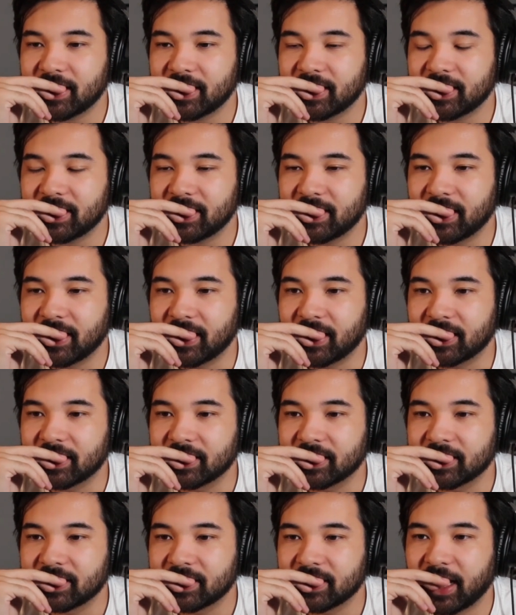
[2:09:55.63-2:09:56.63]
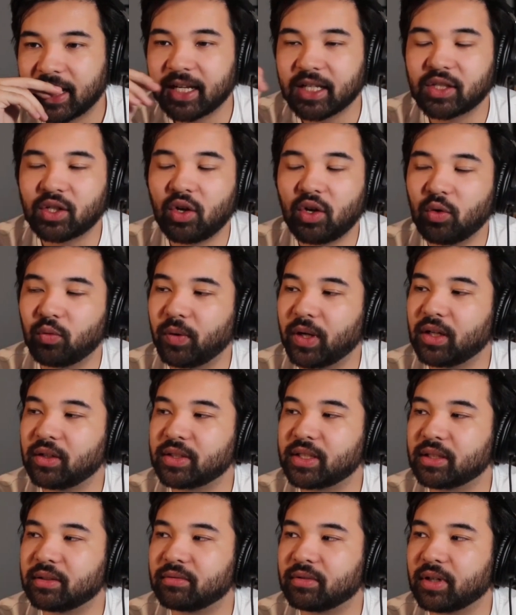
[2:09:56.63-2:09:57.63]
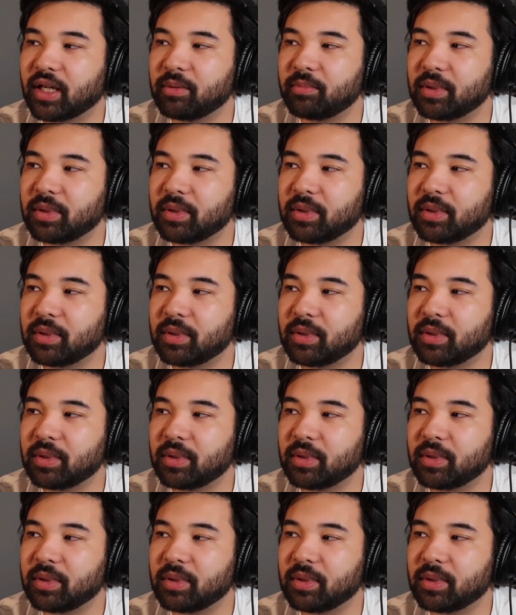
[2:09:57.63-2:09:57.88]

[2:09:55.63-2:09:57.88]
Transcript: Yeah. And it's all relative, right?